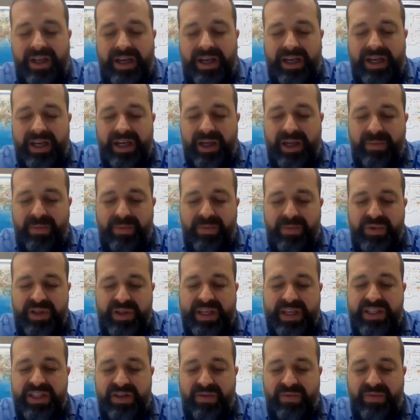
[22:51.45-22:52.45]
So
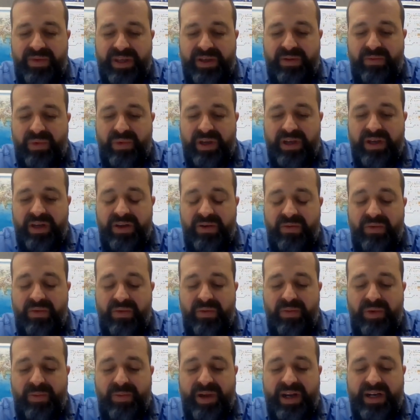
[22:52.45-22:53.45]
that's something we're
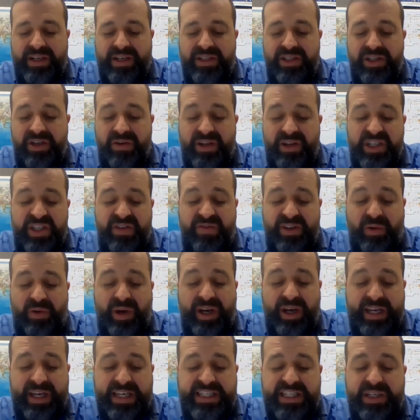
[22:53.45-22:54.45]
planning to do, and it's something
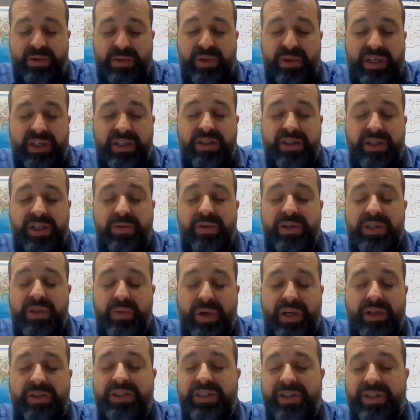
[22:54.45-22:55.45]
quite easy we can do as
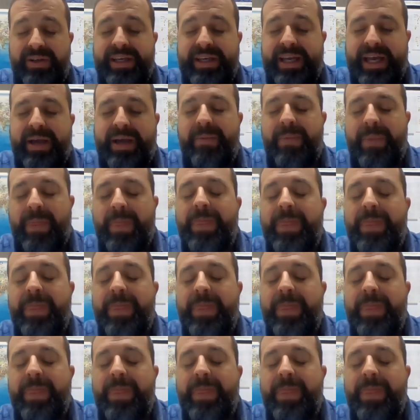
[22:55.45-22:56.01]
well. So yeah,